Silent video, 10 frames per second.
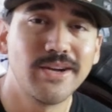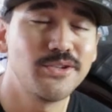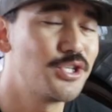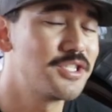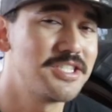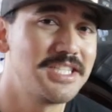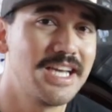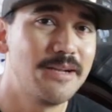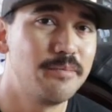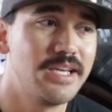out just a
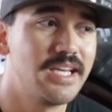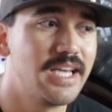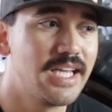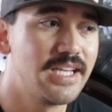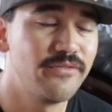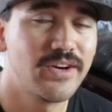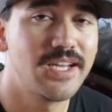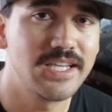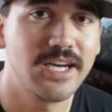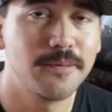tad bit, and he
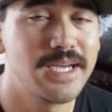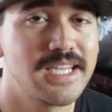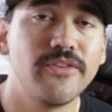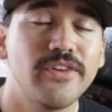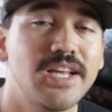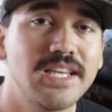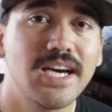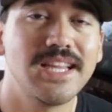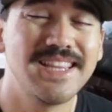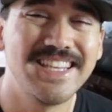finally got it back. And he finally
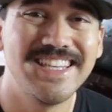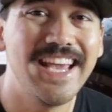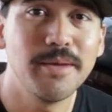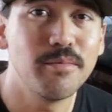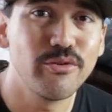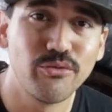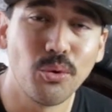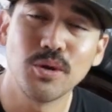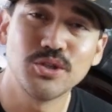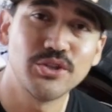got it the day
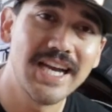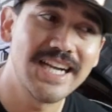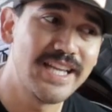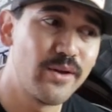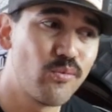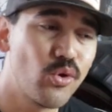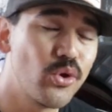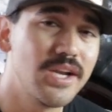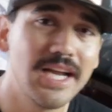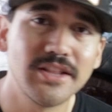before track day.
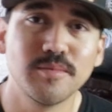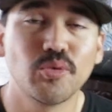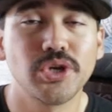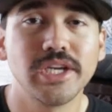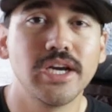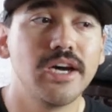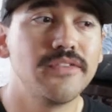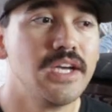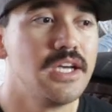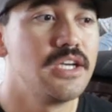Rode it out the morning
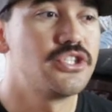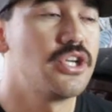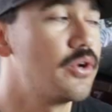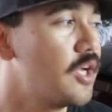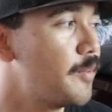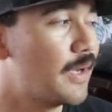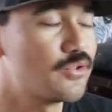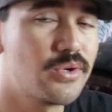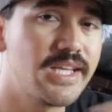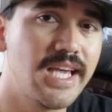of. Showed up. I
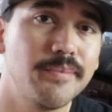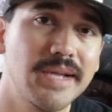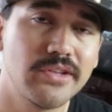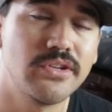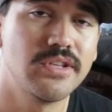was already camped out there